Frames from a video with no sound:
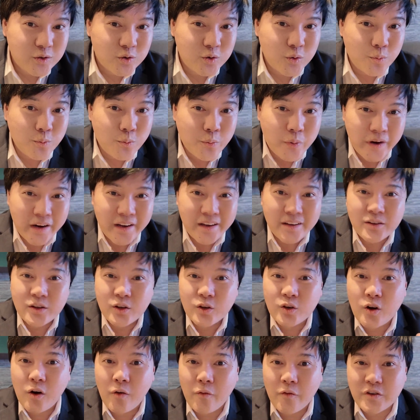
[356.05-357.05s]
to bring
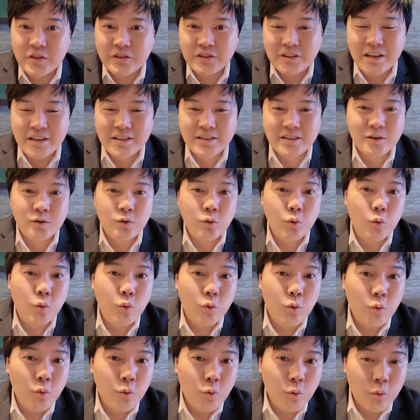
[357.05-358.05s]
the conversation
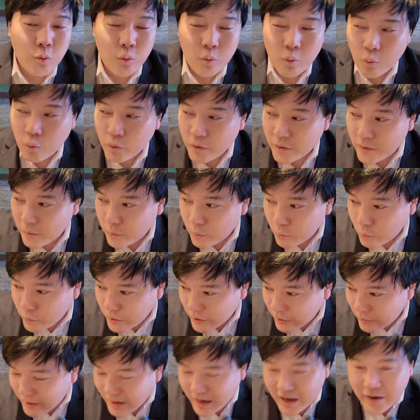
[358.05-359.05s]

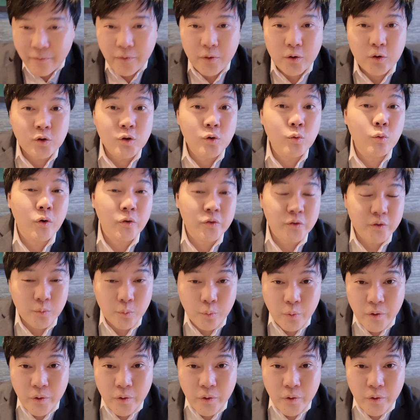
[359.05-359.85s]
wherever you want to